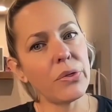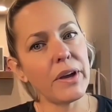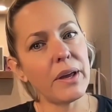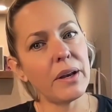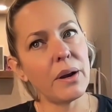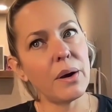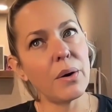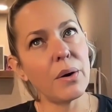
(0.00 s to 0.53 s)
it.
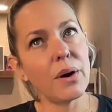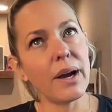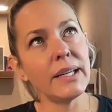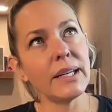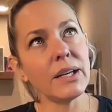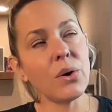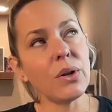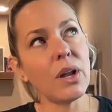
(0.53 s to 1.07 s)
I
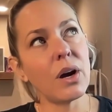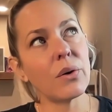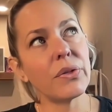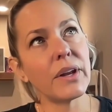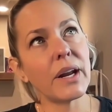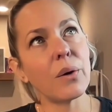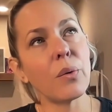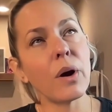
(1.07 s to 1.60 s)
didn't go along with
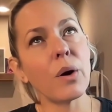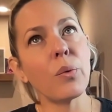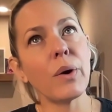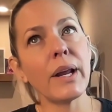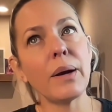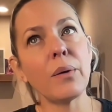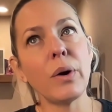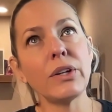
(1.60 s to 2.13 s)

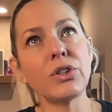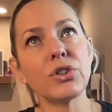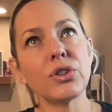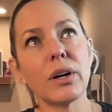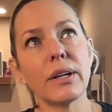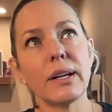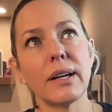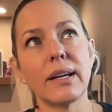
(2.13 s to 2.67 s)
it. What
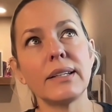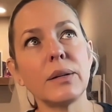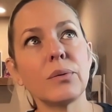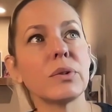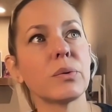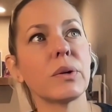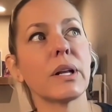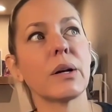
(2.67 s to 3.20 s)
Sean and I did
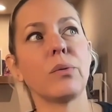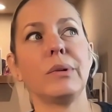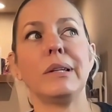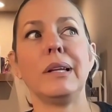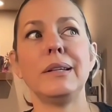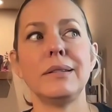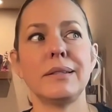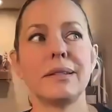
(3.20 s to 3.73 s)
was we're like, well,
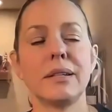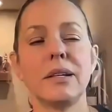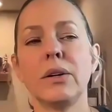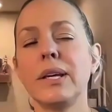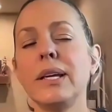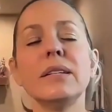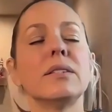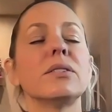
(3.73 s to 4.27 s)
let's,
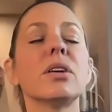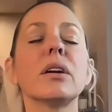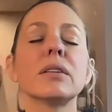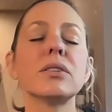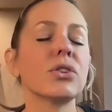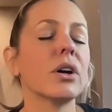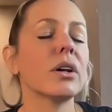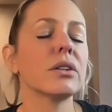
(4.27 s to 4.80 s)

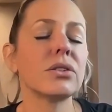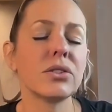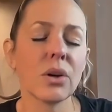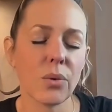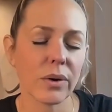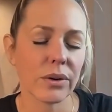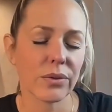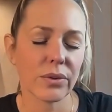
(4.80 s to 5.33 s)
Sean's so
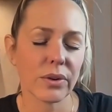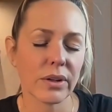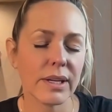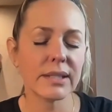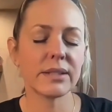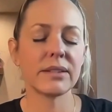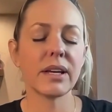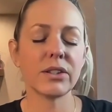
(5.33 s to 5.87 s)
wonderful.
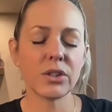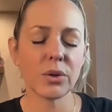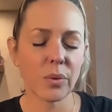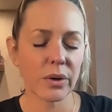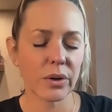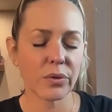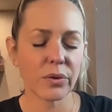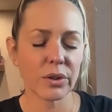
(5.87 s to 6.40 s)
He's such a
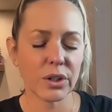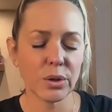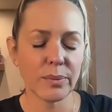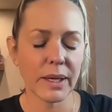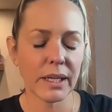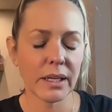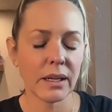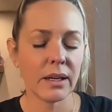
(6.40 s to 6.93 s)
wonderful
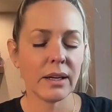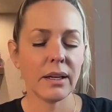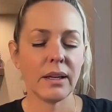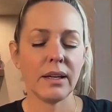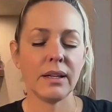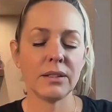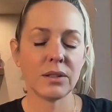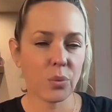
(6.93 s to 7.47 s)
human.
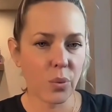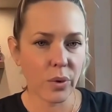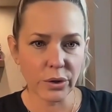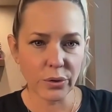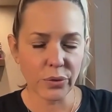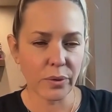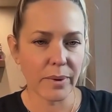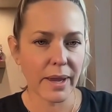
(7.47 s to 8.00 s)
He's a
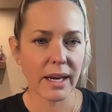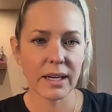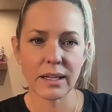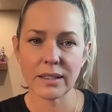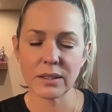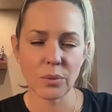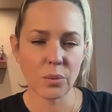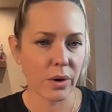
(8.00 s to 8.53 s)
wonderful man and
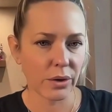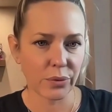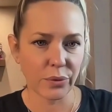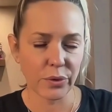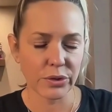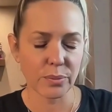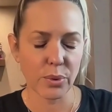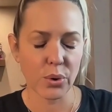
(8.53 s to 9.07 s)
he's a wonderful
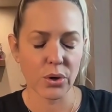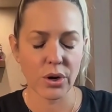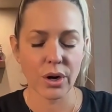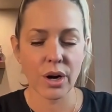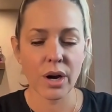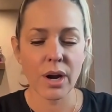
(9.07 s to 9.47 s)
supporter